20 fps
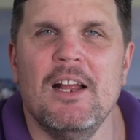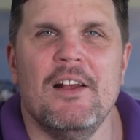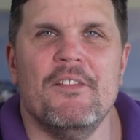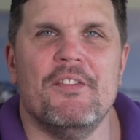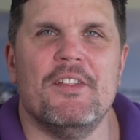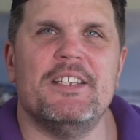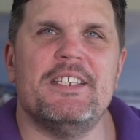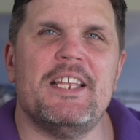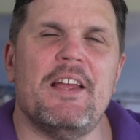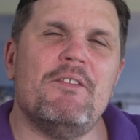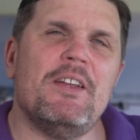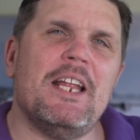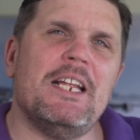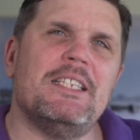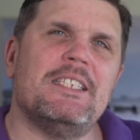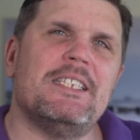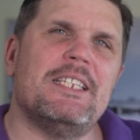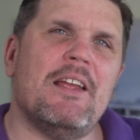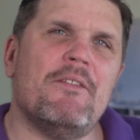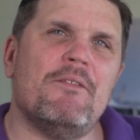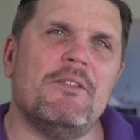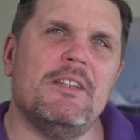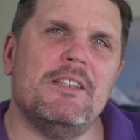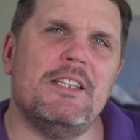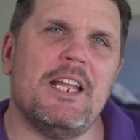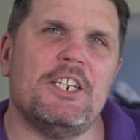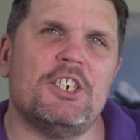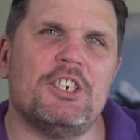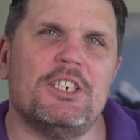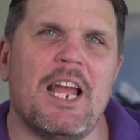The
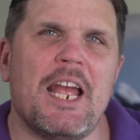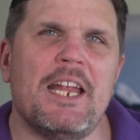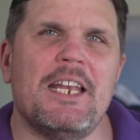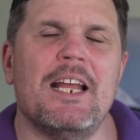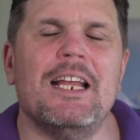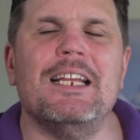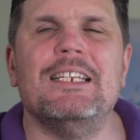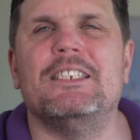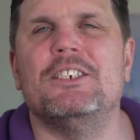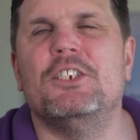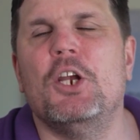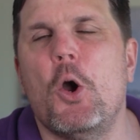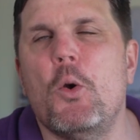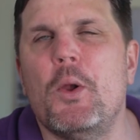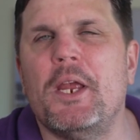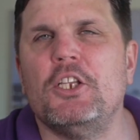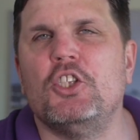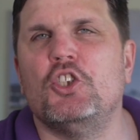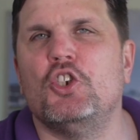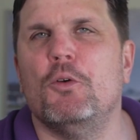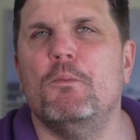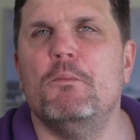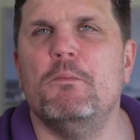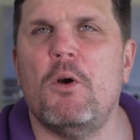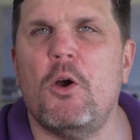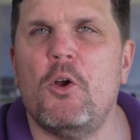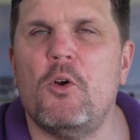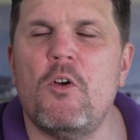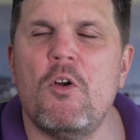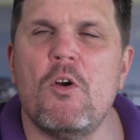787-9er is going
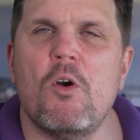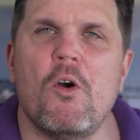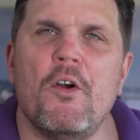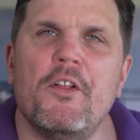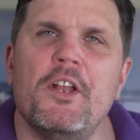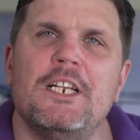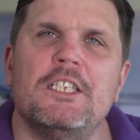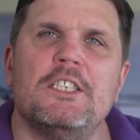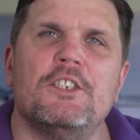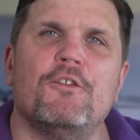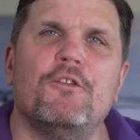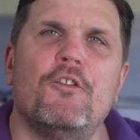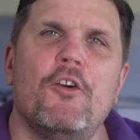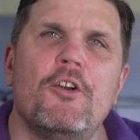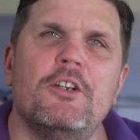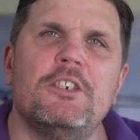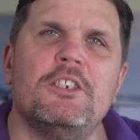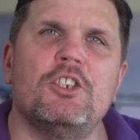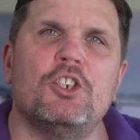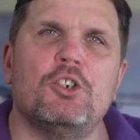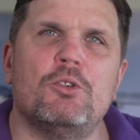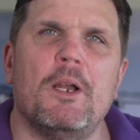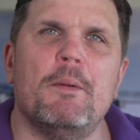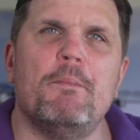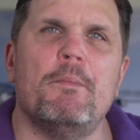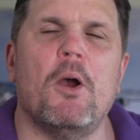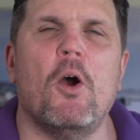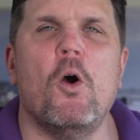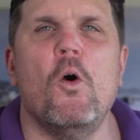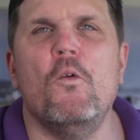tomorrow on its first
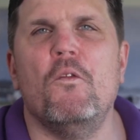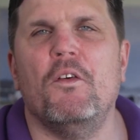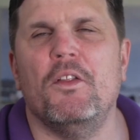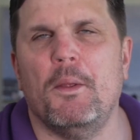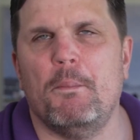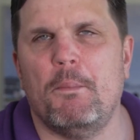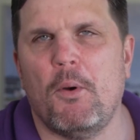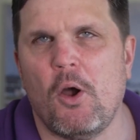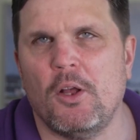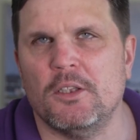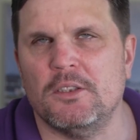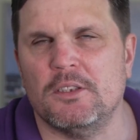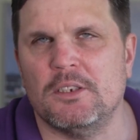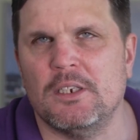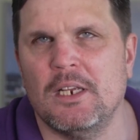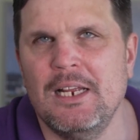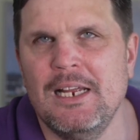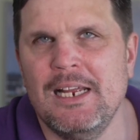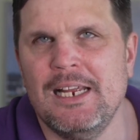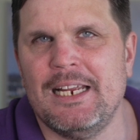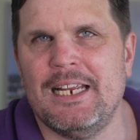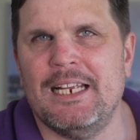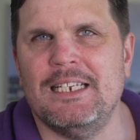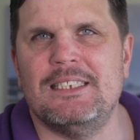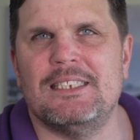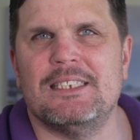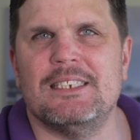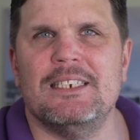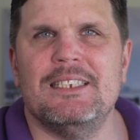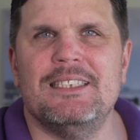trip over the pond.
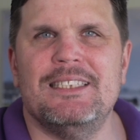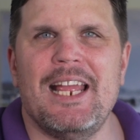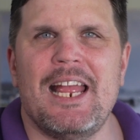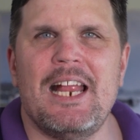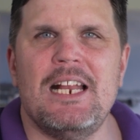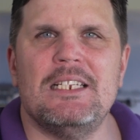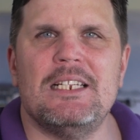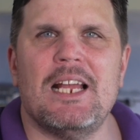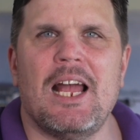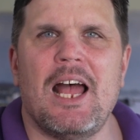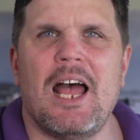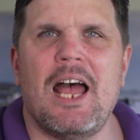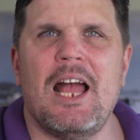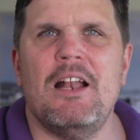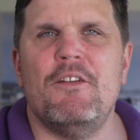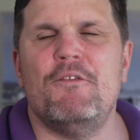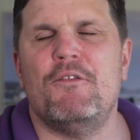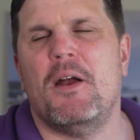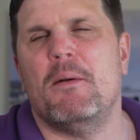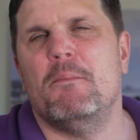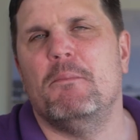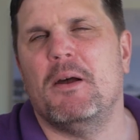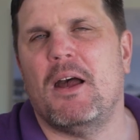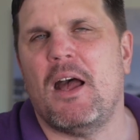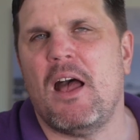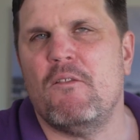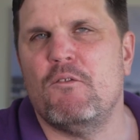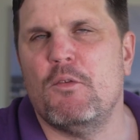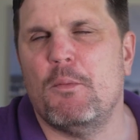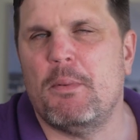It's a Delta Alpha
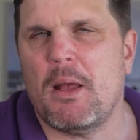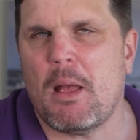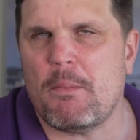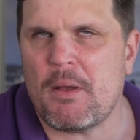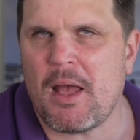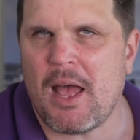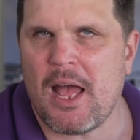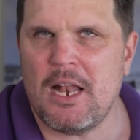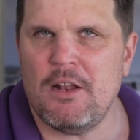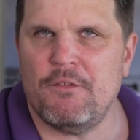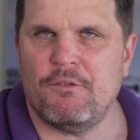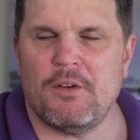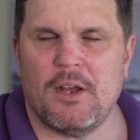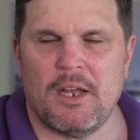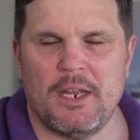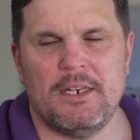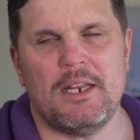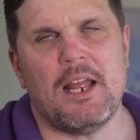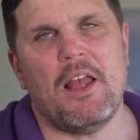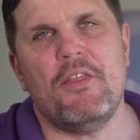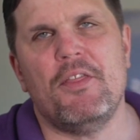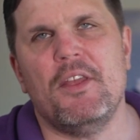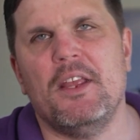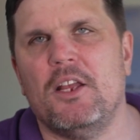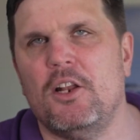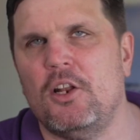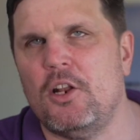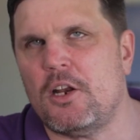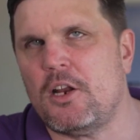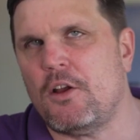Bravo Papa Alpha, and I think
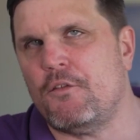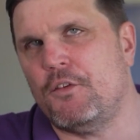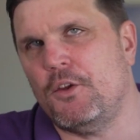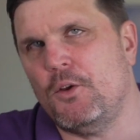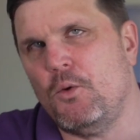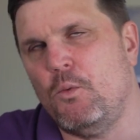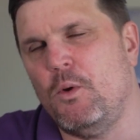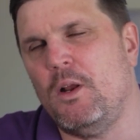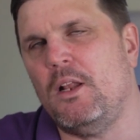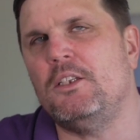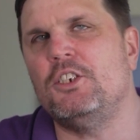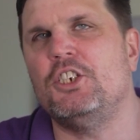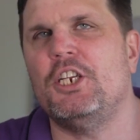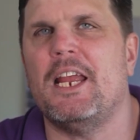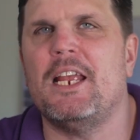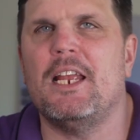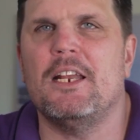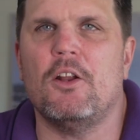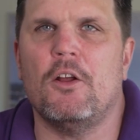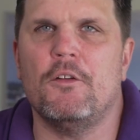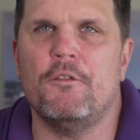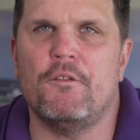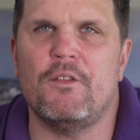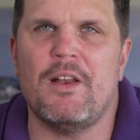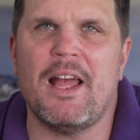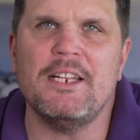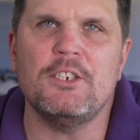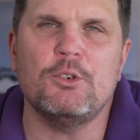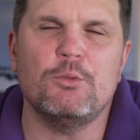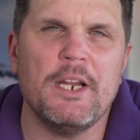a lot of you will check it on
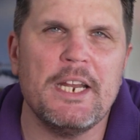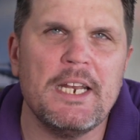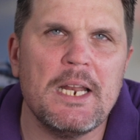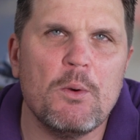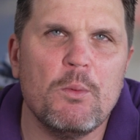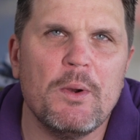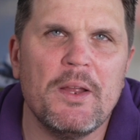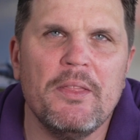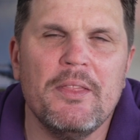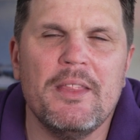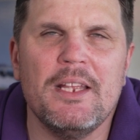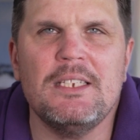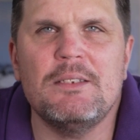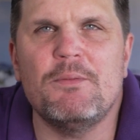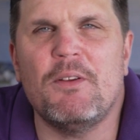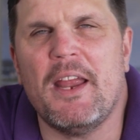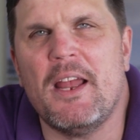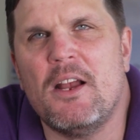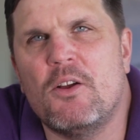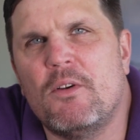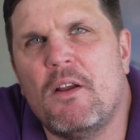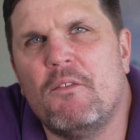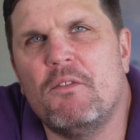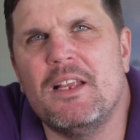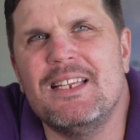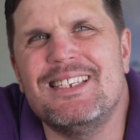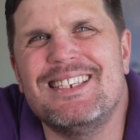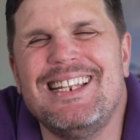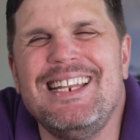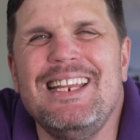Flight Radar when this aircraft
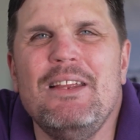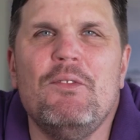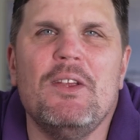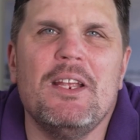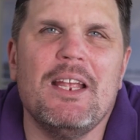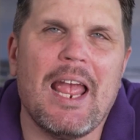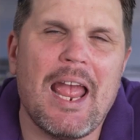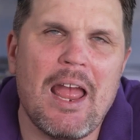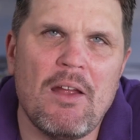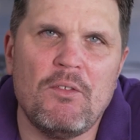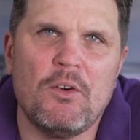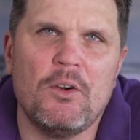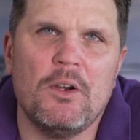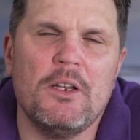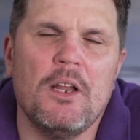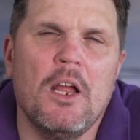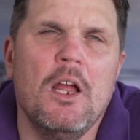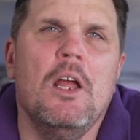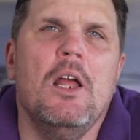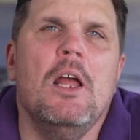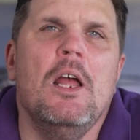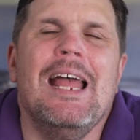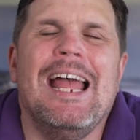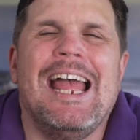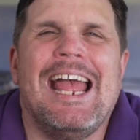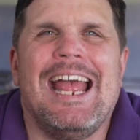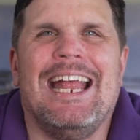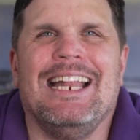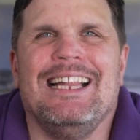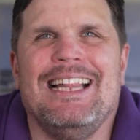is leaving Everett
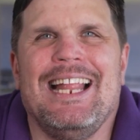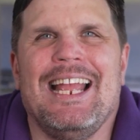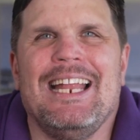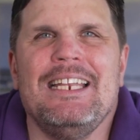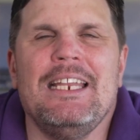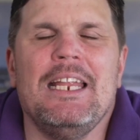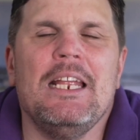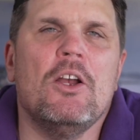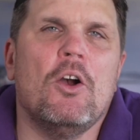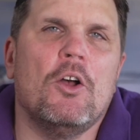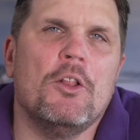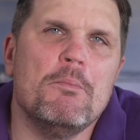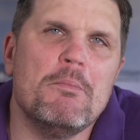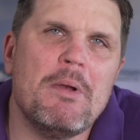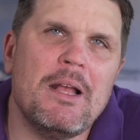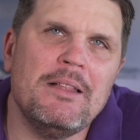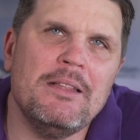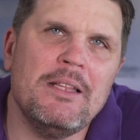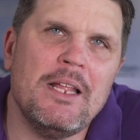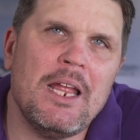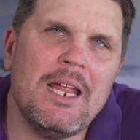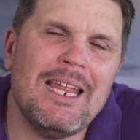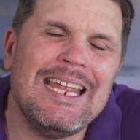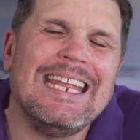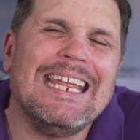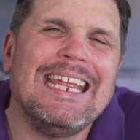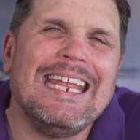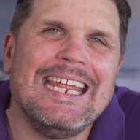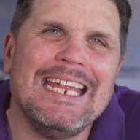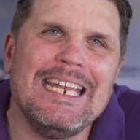and landing on
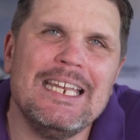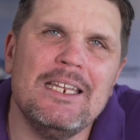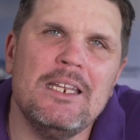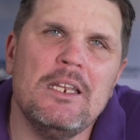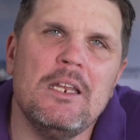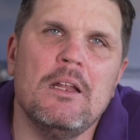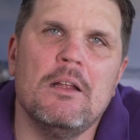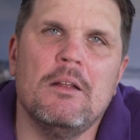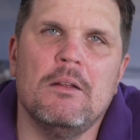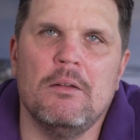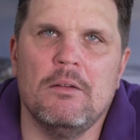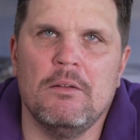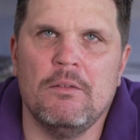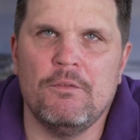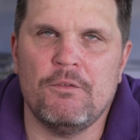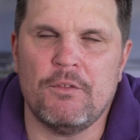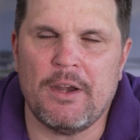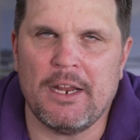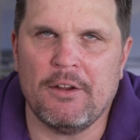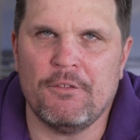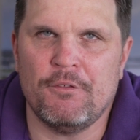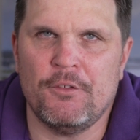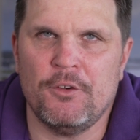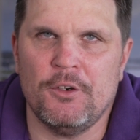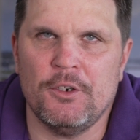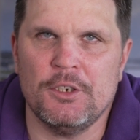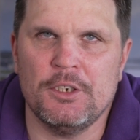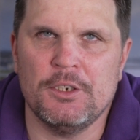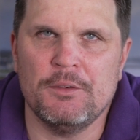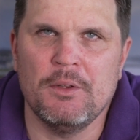Monday in
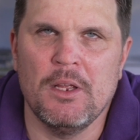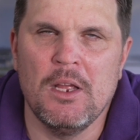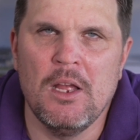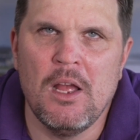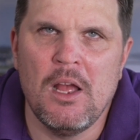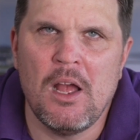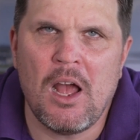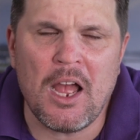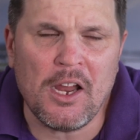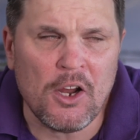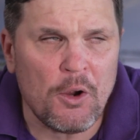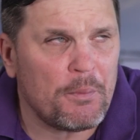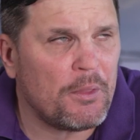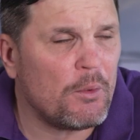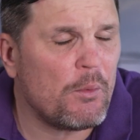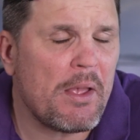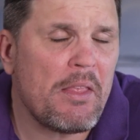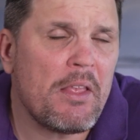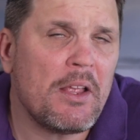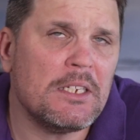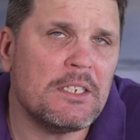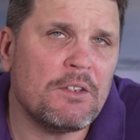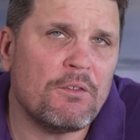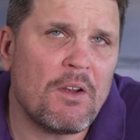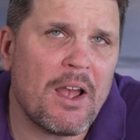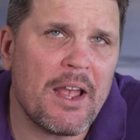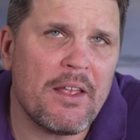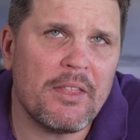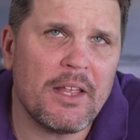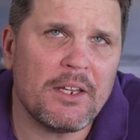Frankfurt. I hope the weather is
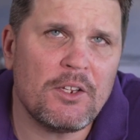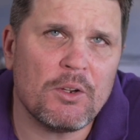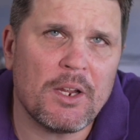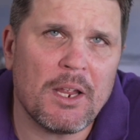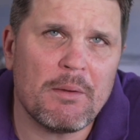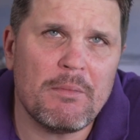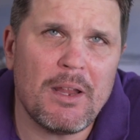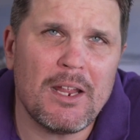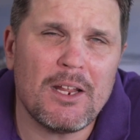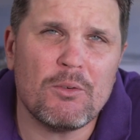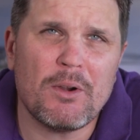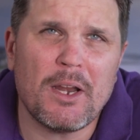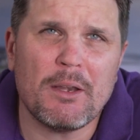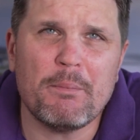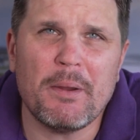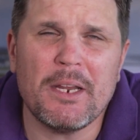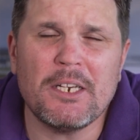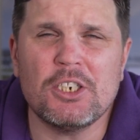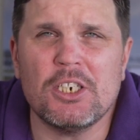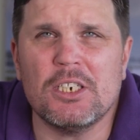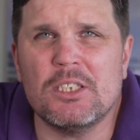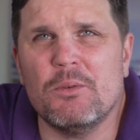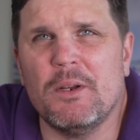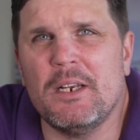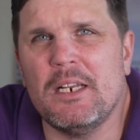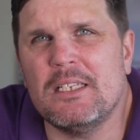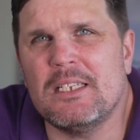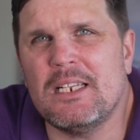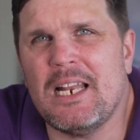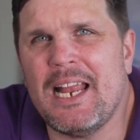fine, that you can make great pictures
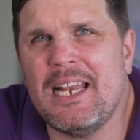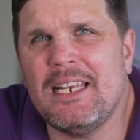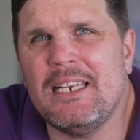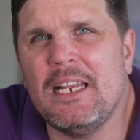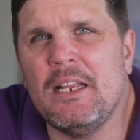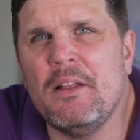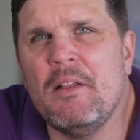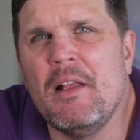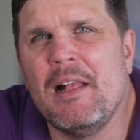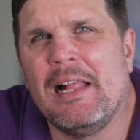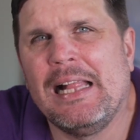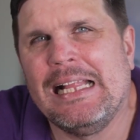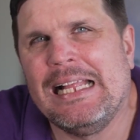when it's landing.